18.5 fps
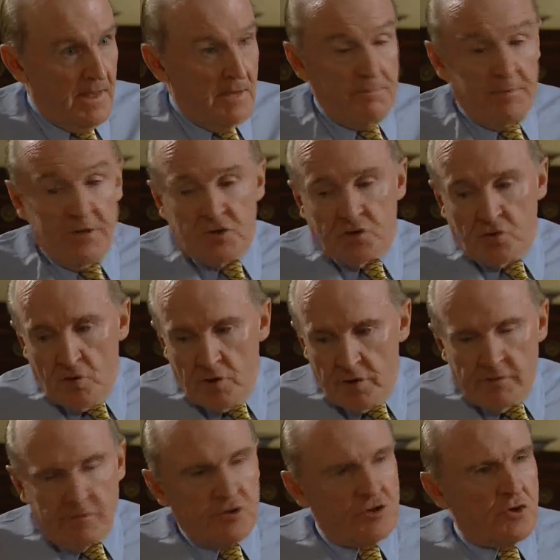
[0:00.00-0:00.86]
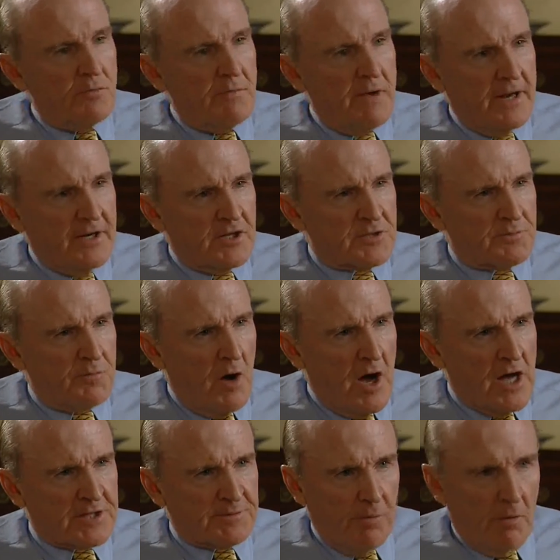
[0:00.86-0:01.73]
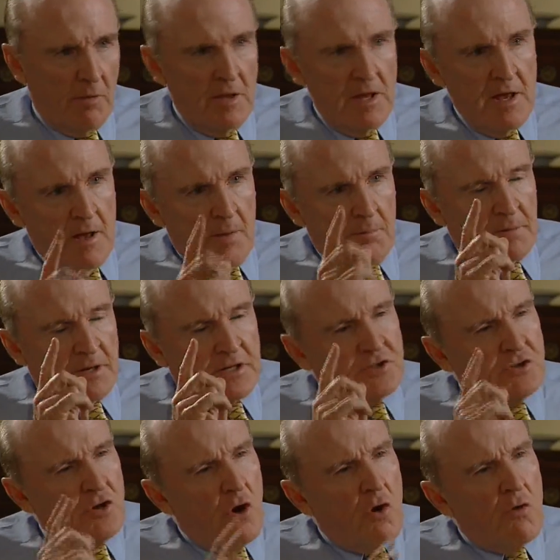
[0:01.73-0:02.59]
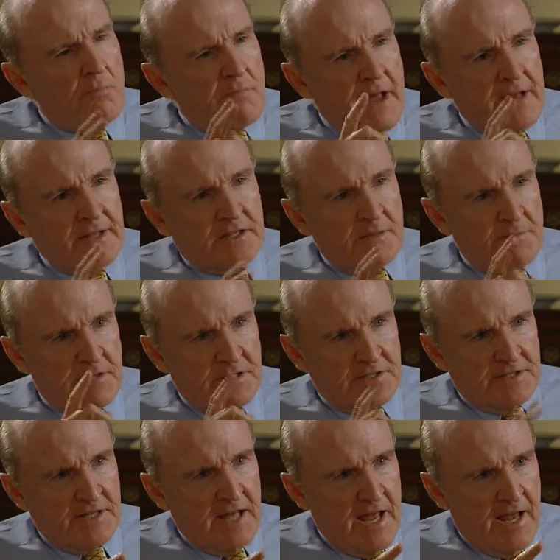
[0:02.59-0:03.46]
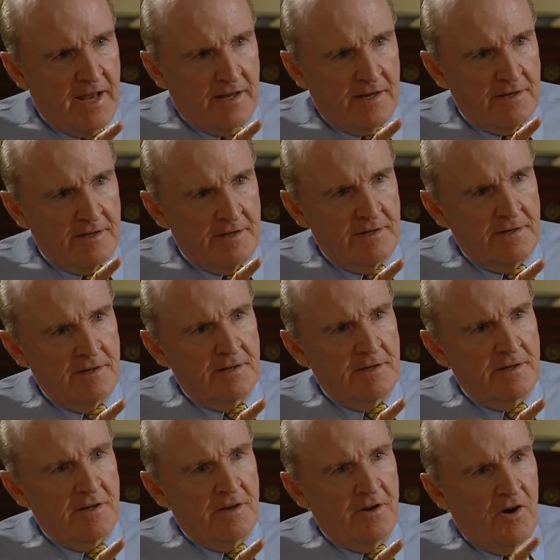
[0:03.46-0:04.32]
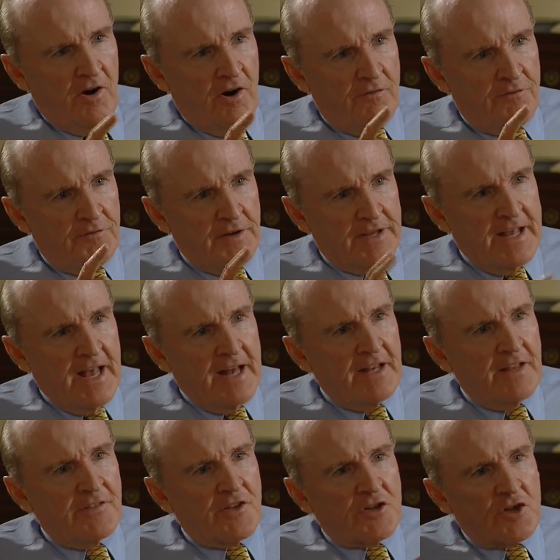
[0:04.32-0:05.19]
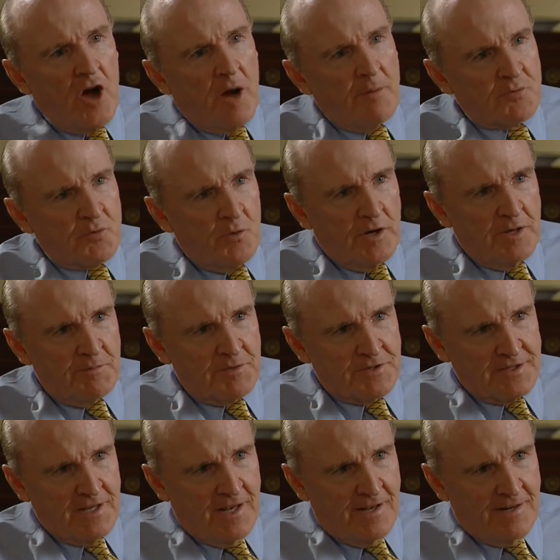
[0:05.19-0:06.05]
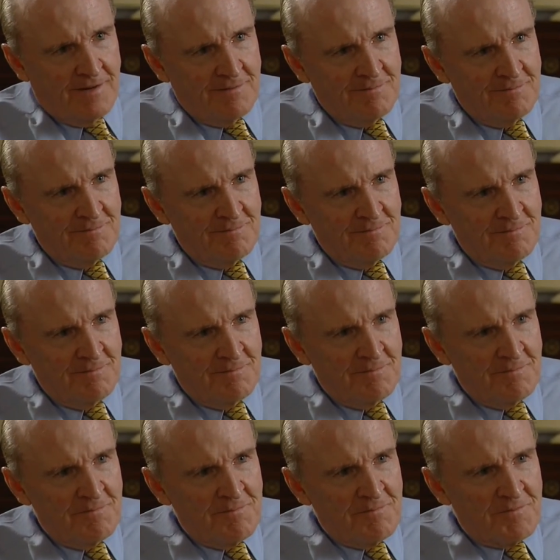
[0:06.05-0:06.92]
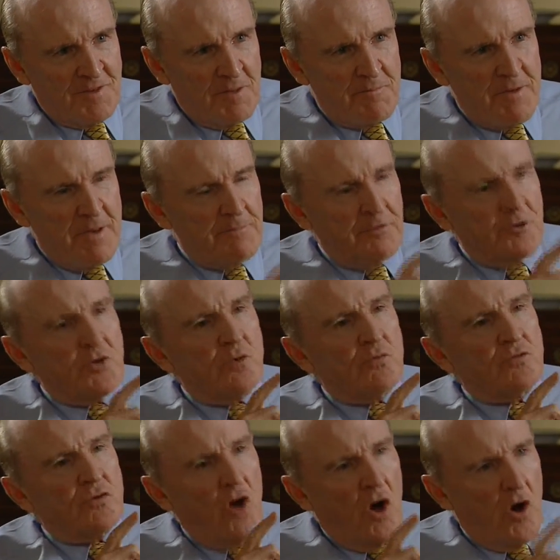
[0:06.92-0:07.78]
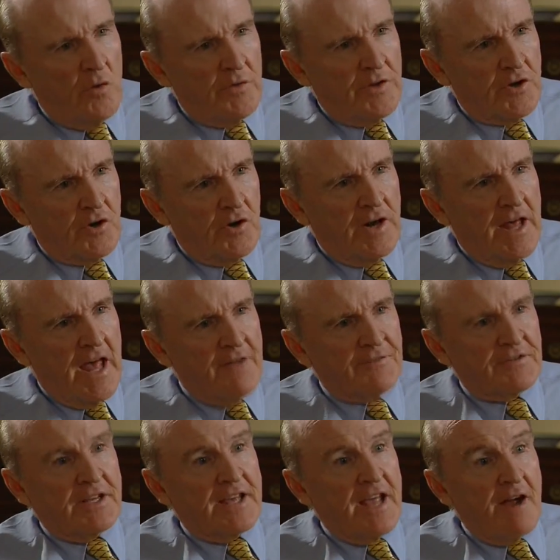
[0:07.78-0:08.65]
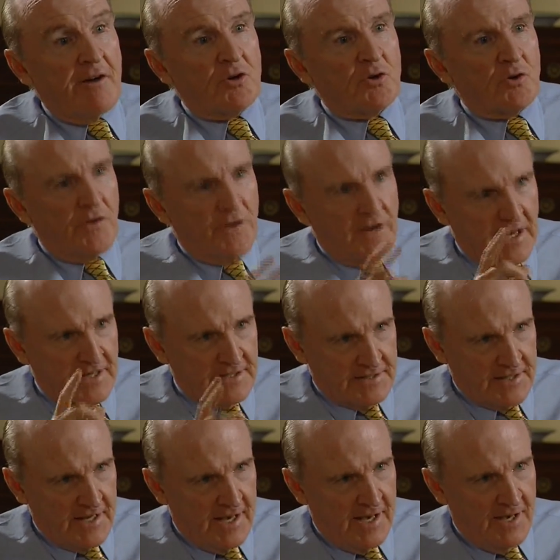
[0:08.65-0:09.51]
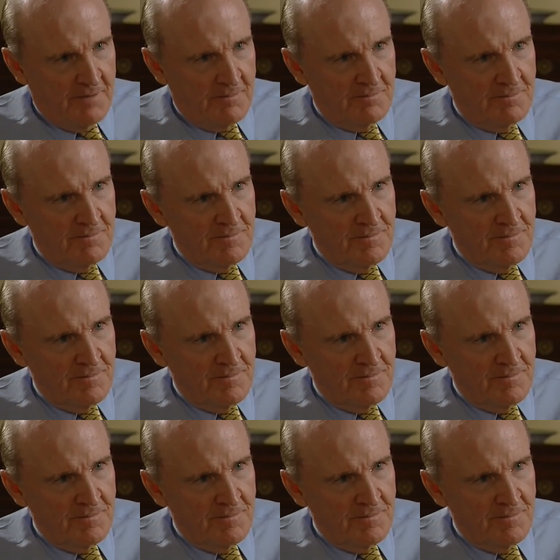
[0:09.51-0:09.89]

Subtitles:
be sure you're as humane as possible. But don't make the mistake of forgetting the top 20%. The people you know that are going to have to carry you to the next game.